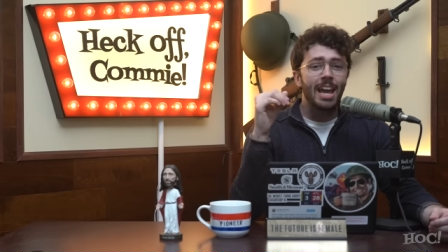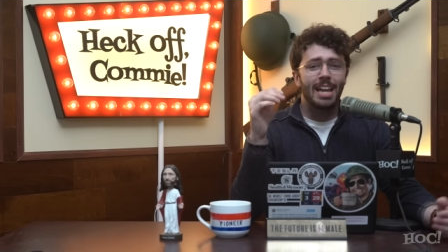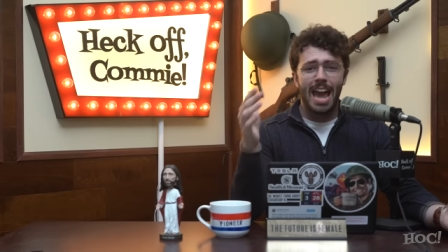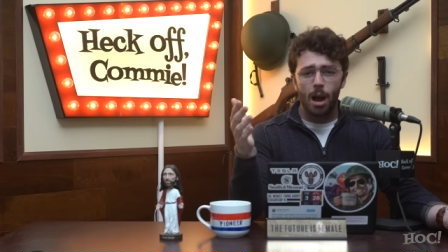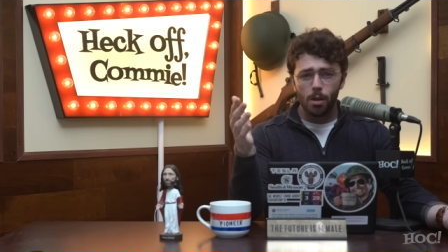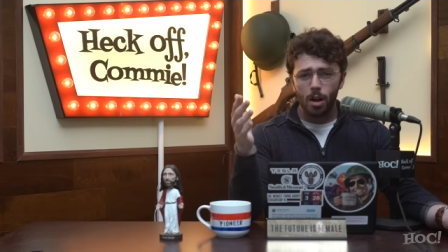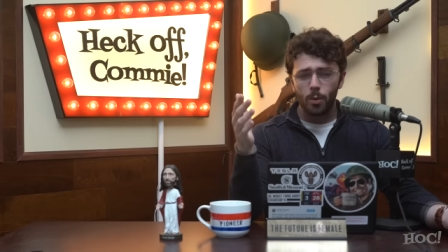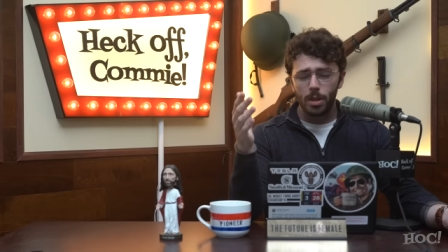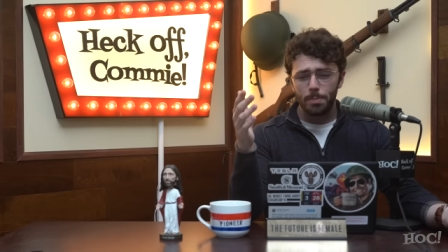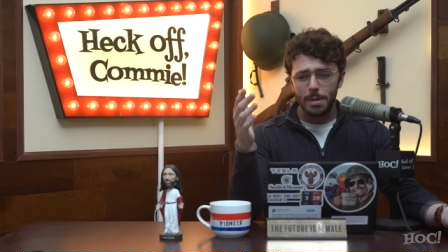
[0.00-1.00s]
And how long
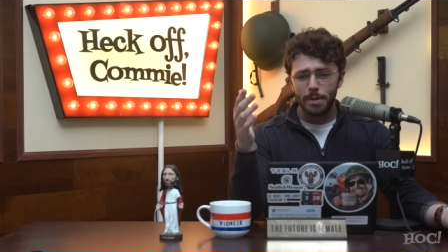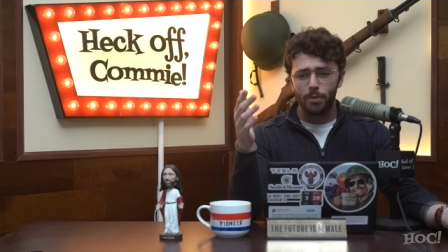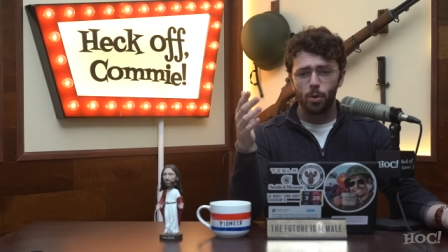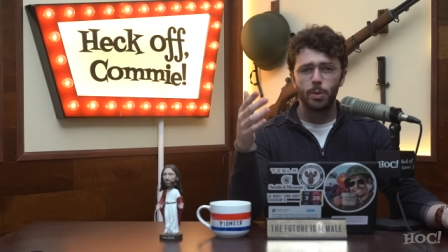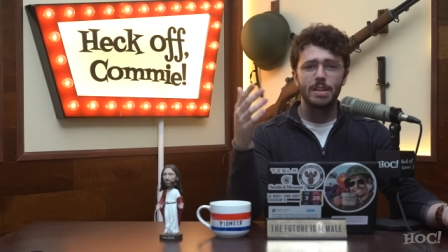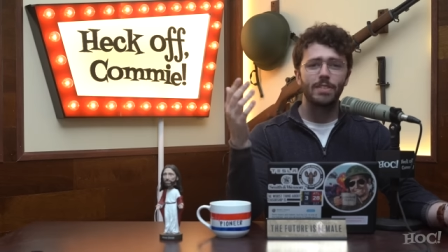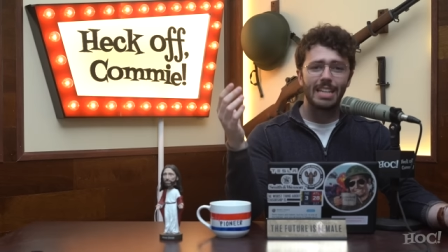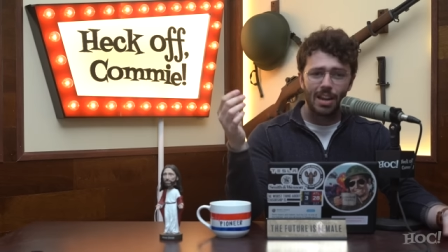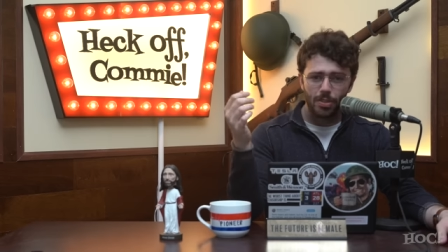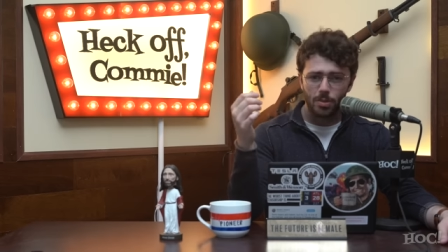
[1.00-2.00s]
will it be before we even
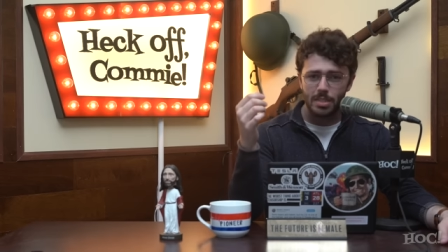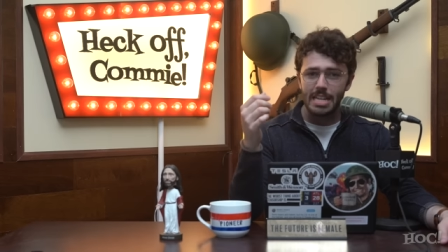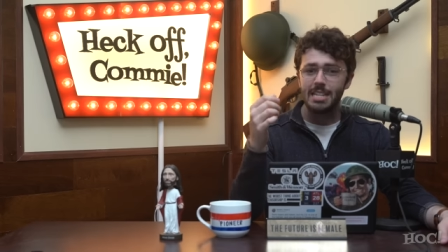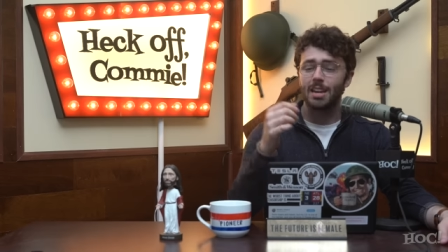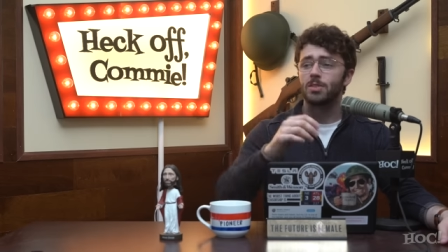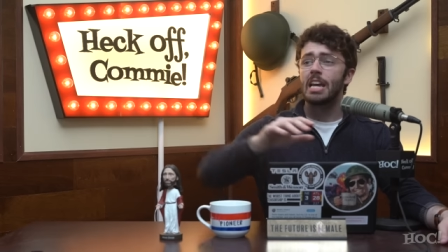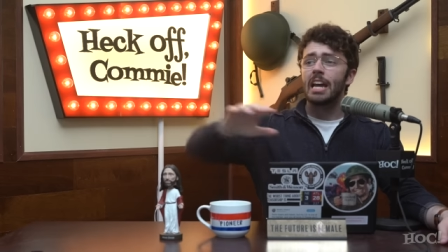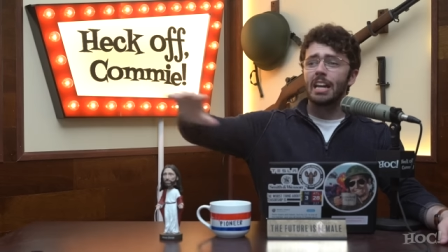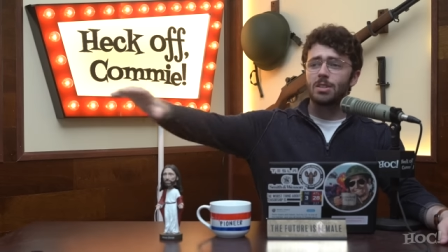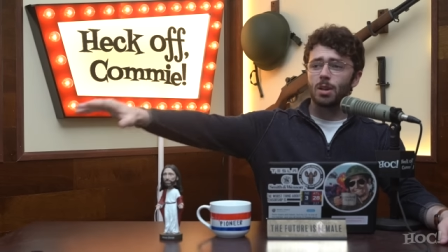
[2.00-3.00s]
get those details?
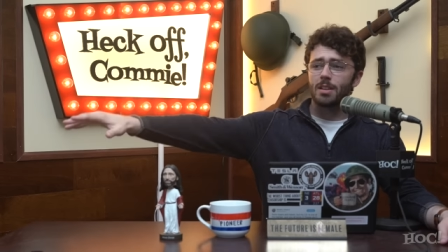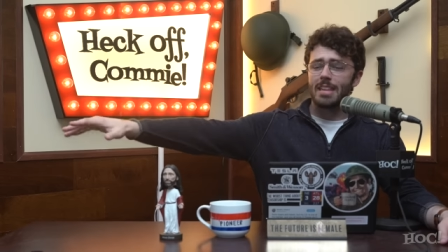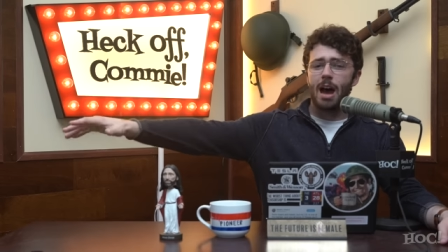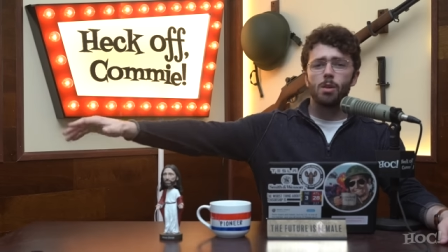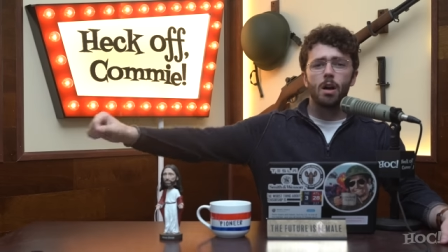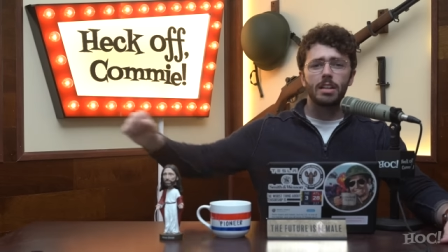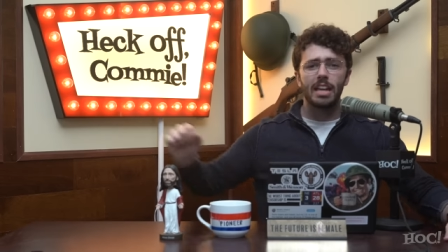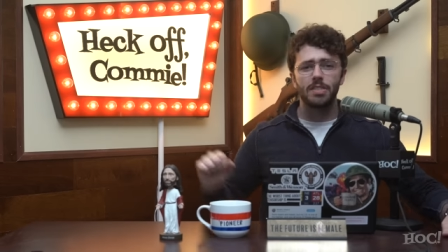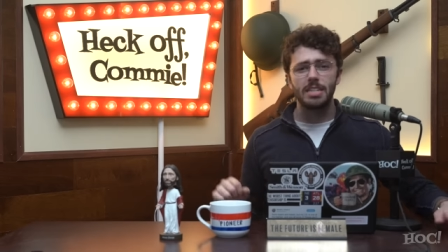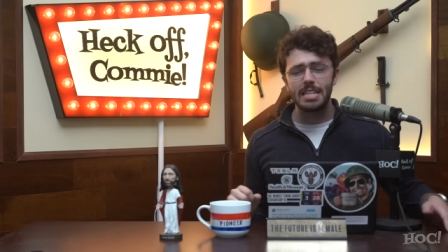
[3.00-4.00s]
It took us how long to
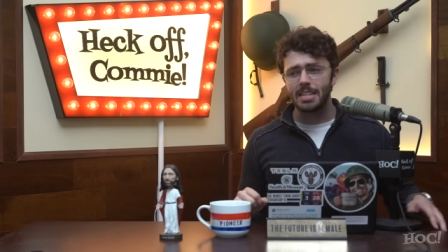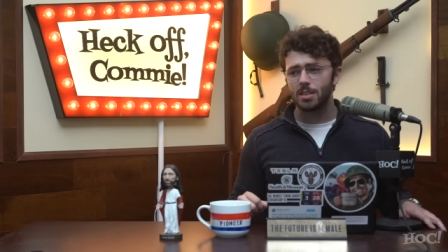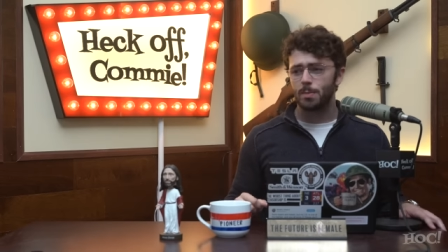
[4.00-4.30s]
get the details